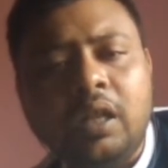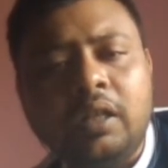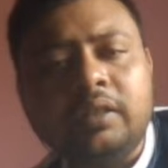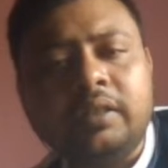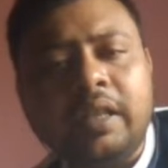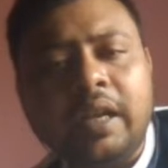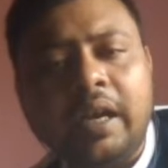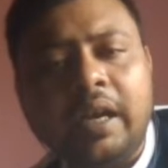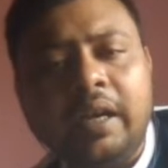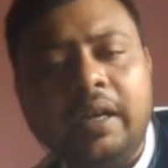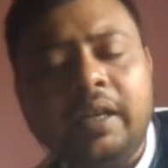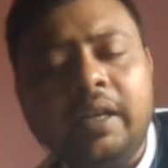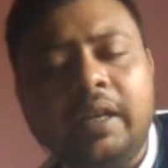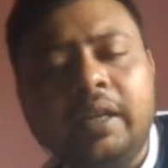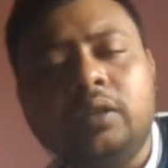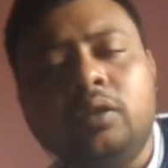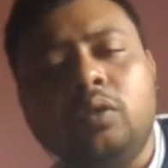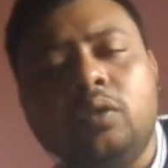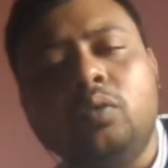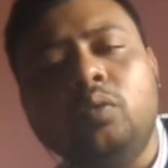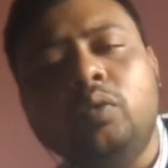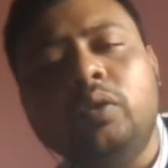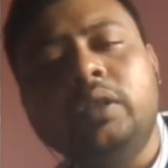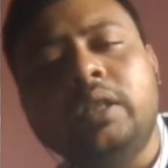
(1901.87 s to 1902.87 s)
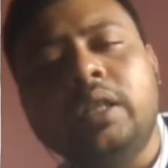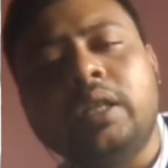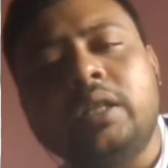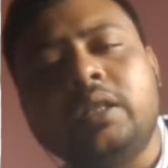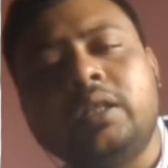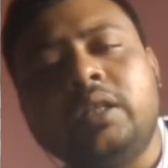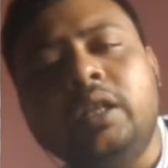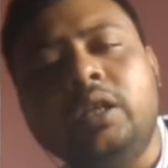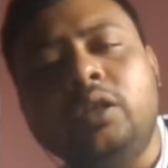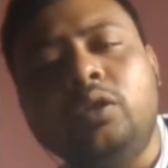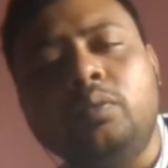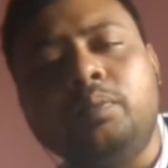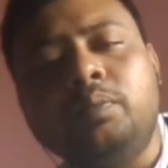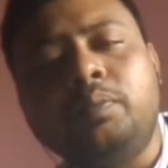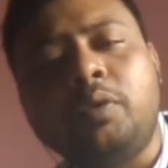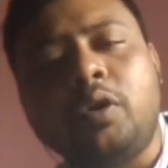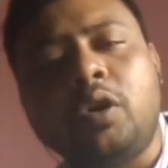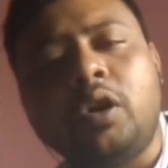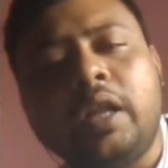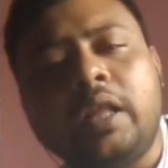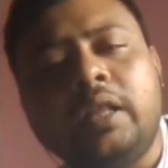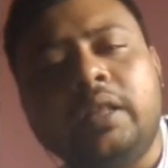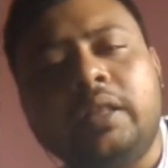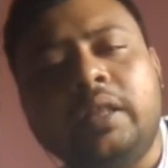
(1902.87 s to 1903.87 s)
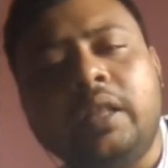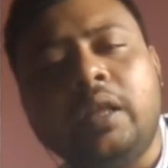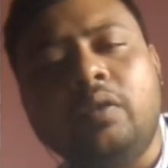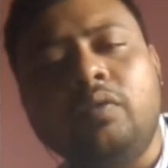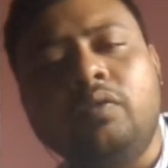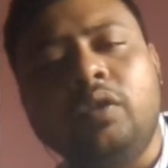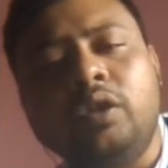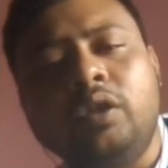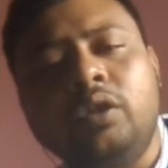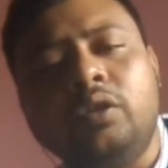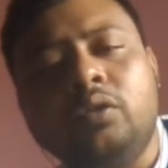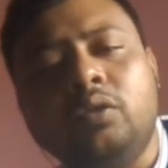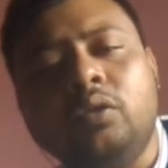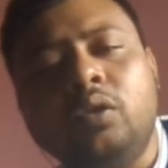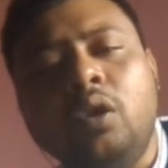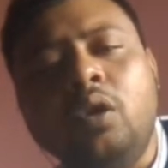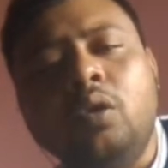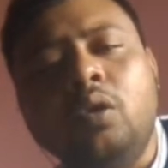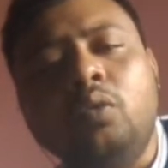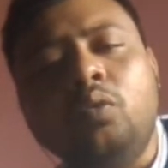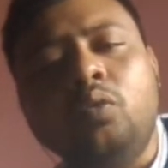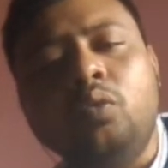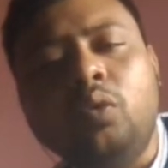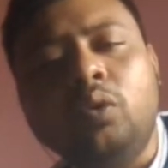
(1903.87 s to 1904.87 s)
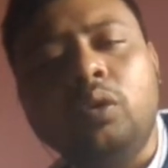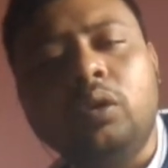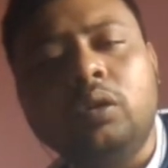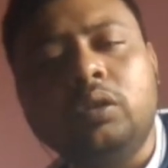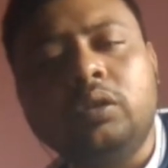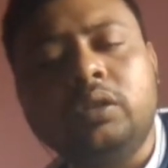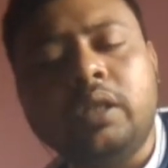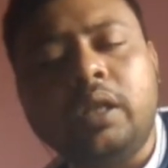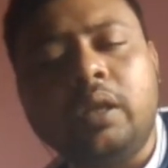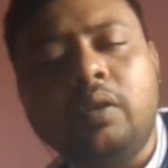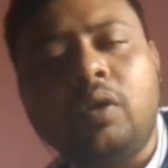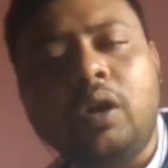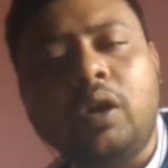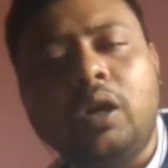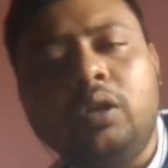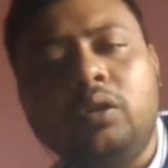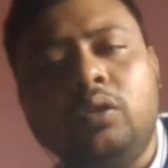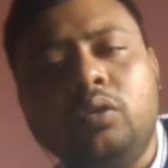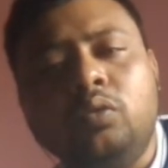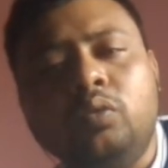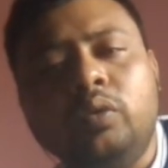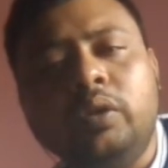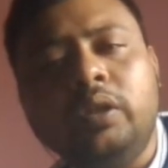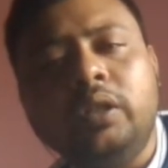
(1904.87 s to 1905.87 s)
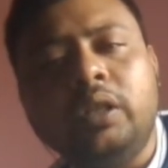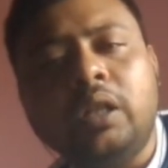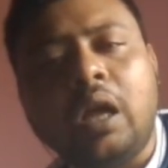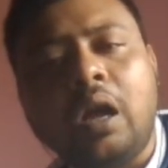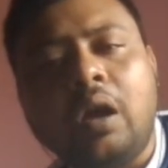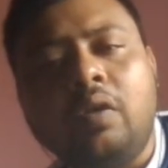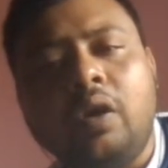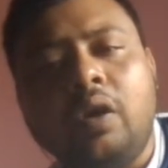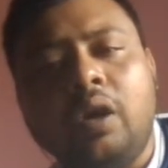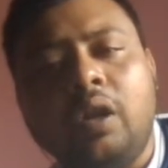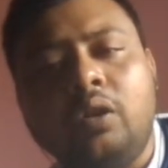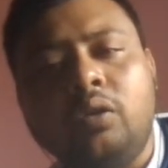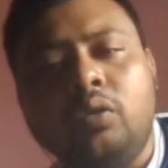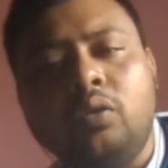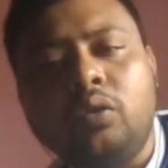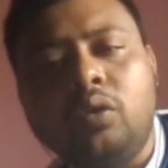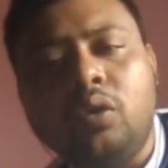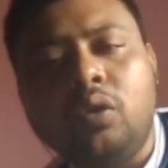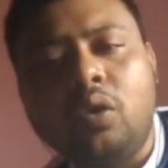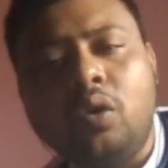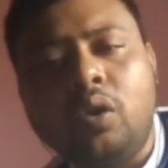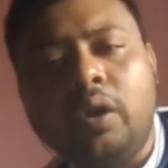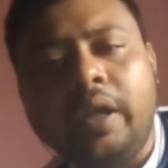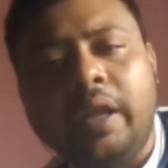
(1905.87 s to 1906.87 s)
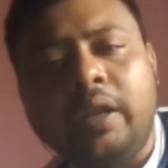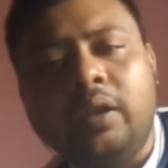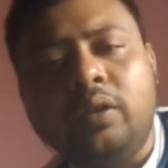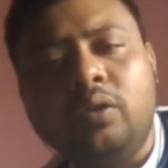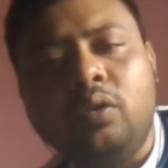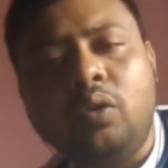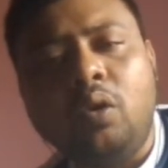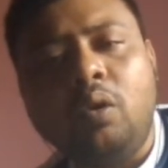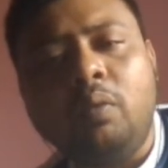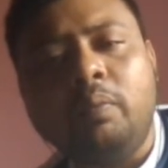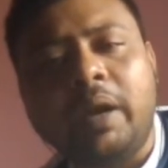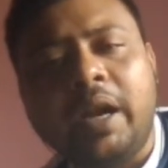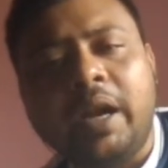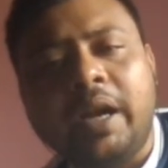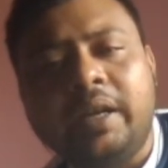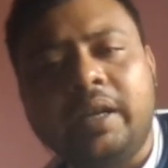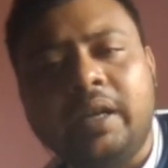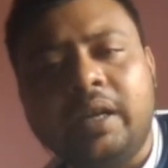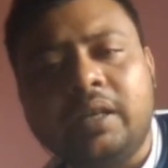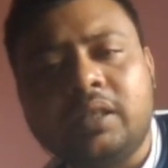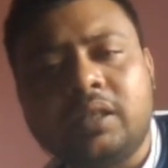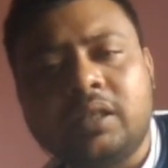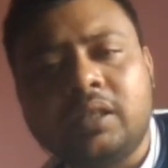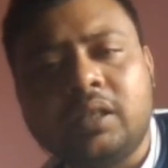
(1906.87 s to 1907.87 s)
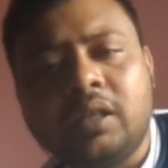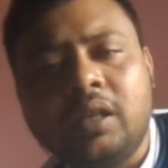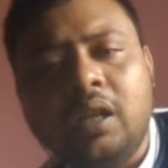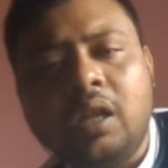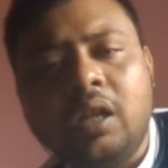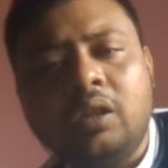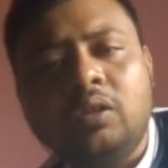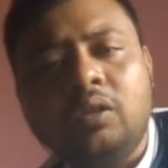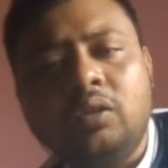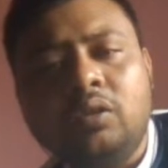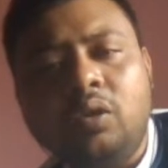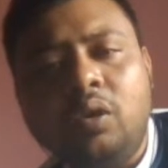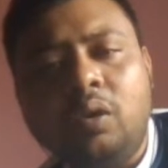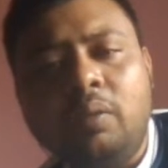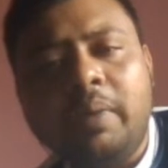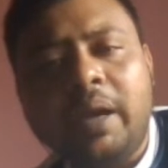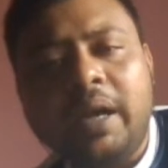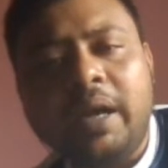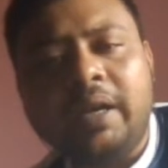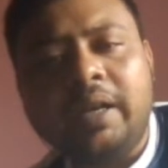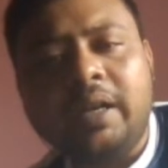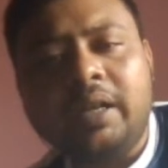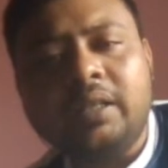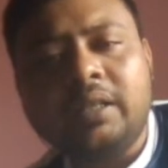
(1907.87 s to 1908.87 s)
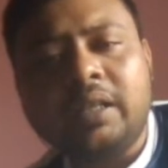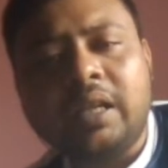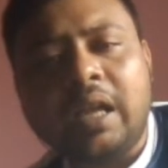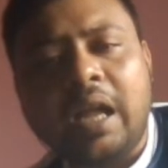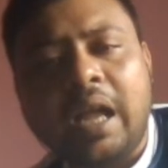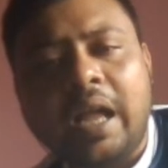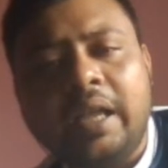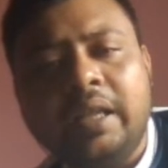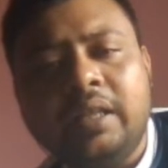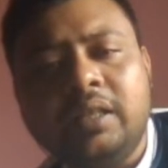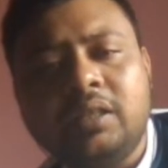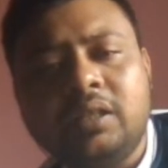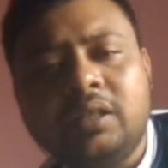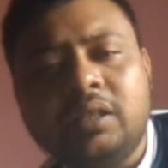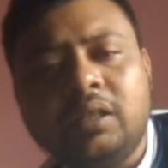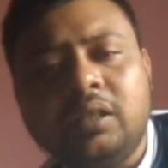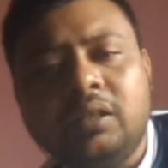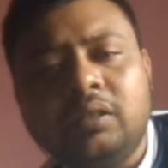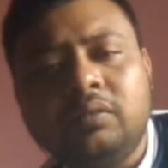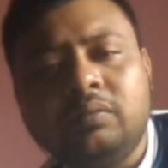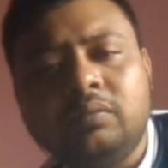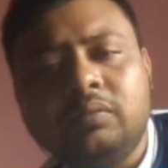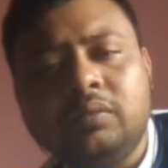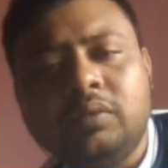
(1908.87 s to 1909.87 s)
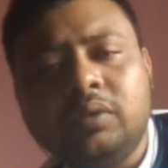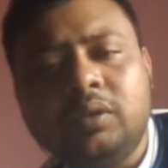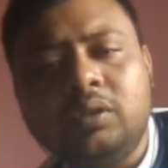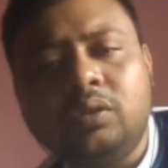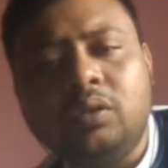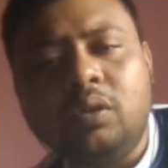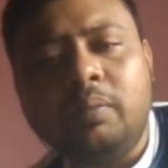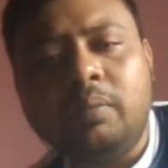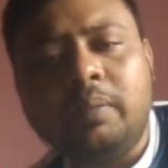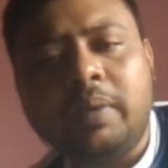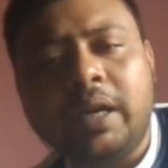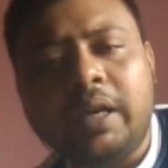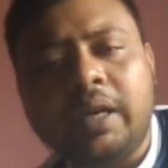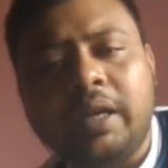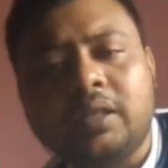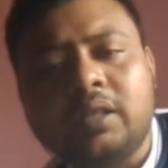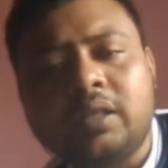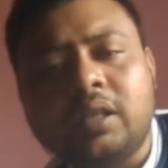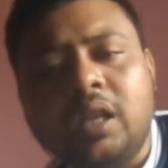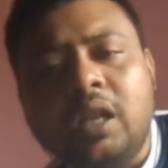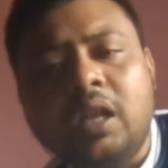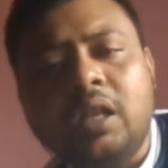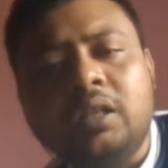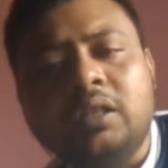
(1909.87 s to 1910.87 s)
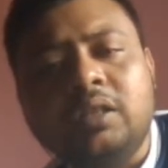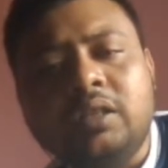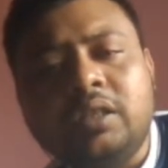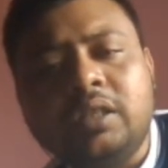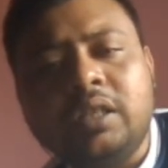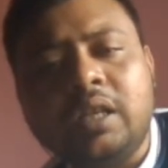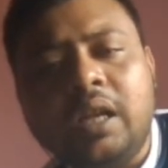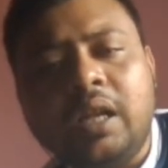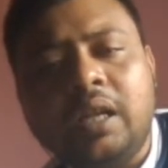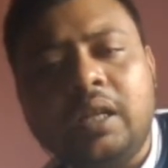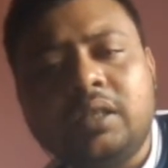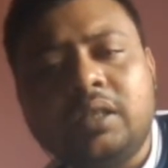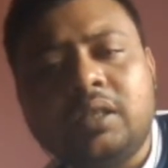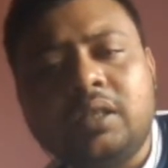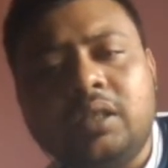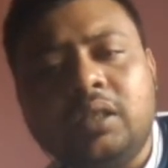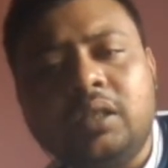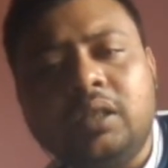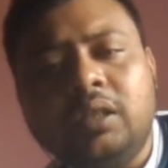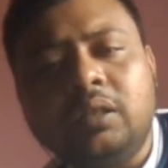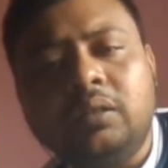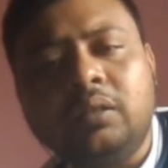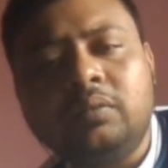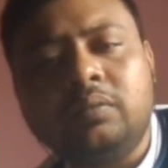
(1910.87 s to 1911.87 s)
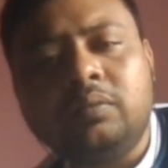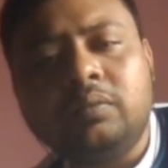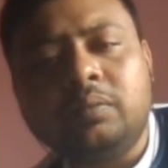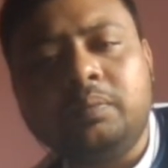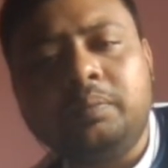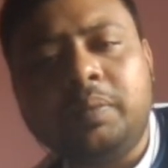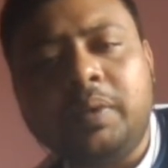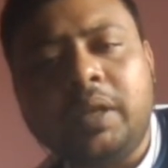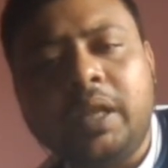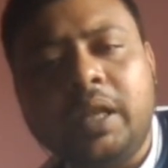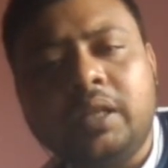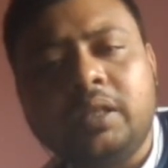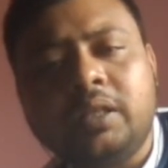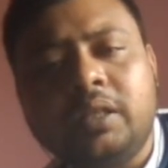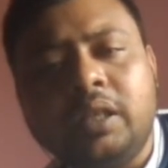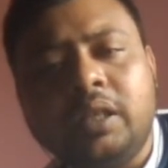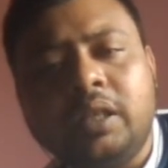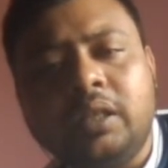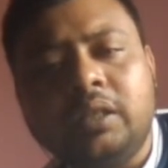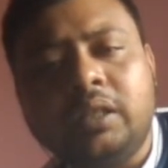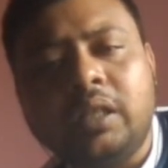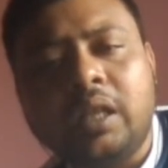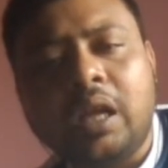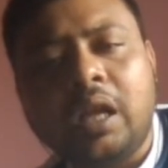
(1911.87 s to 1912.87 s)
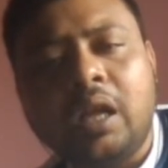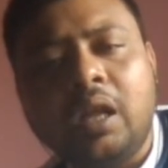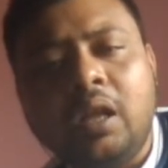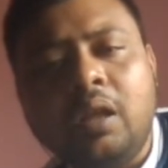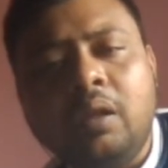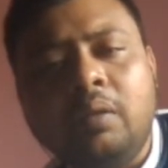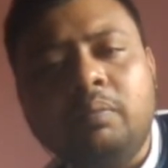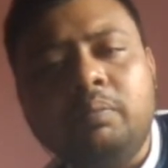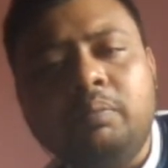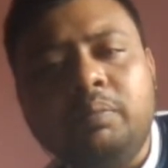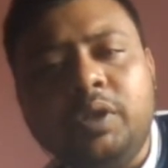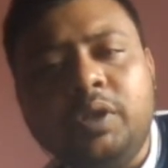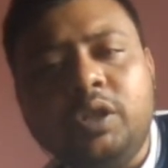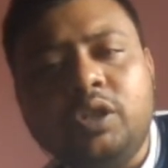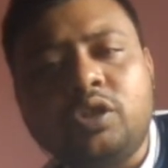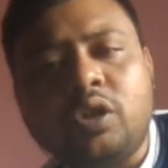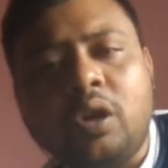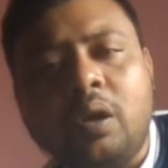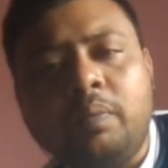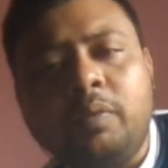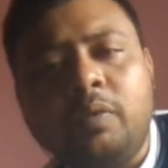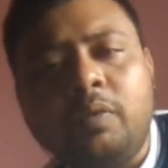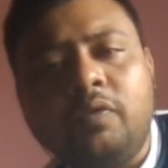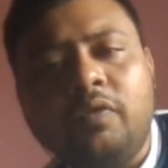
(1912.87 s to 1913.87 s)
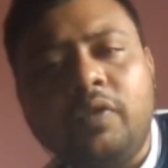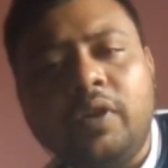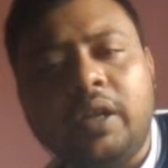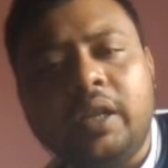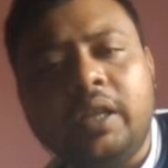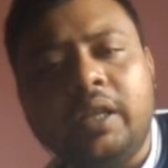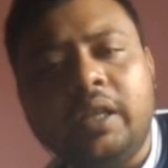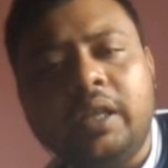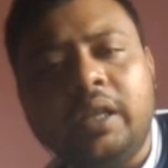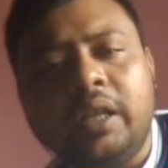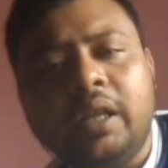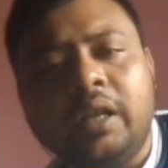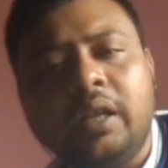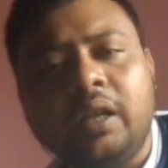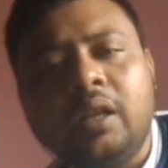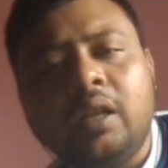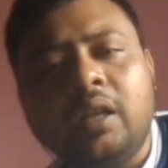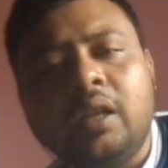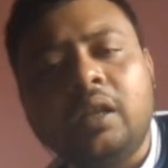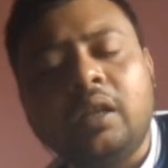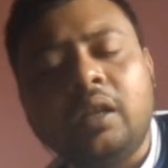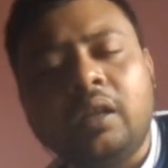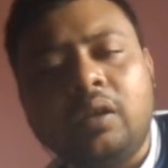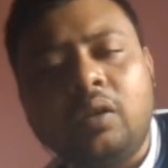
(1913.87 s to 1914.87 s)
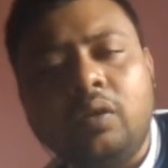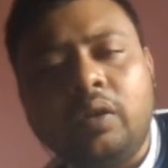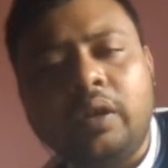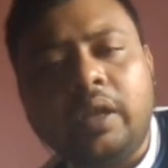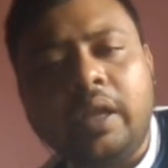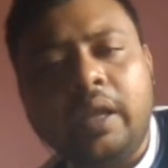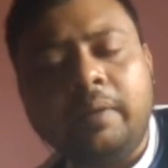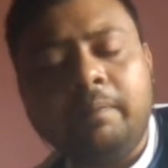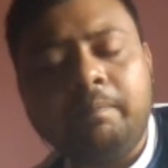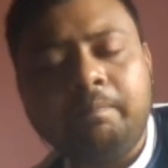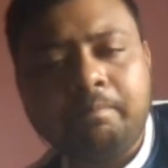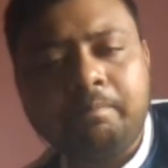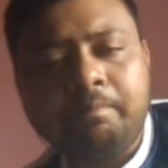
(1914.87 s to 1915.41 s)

threatening to win the c2 pawn, and they want to win our rook. Okay, no matters, no matters, guys. No matters. Just placing the bishop over here. Okay,